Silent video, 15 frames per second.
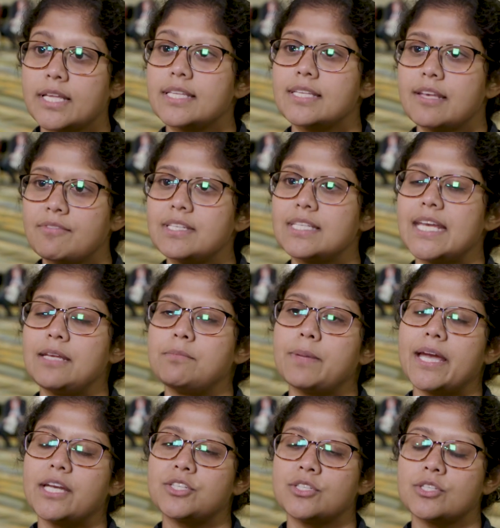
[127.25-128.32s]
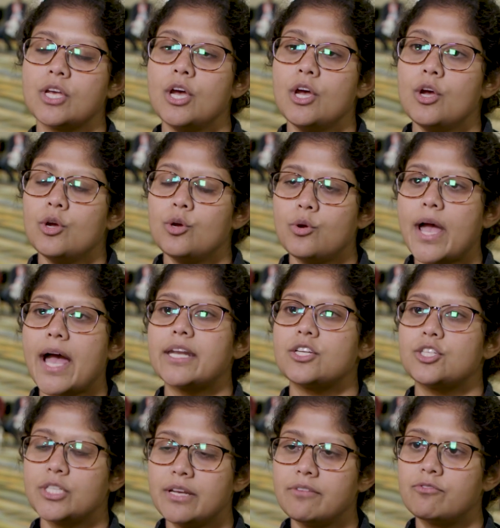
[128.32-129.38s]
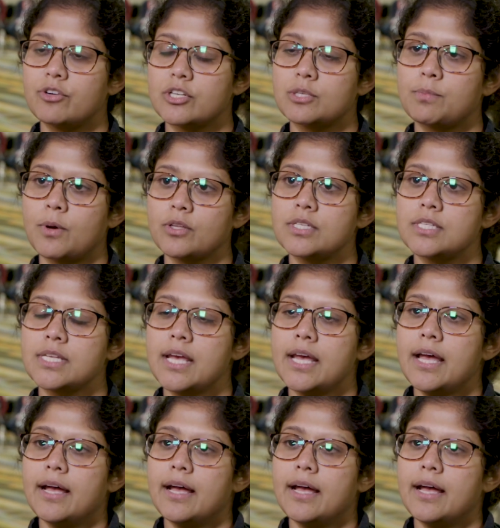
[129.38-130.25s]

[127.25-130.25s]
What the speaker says: that 17 patients who had achieved response,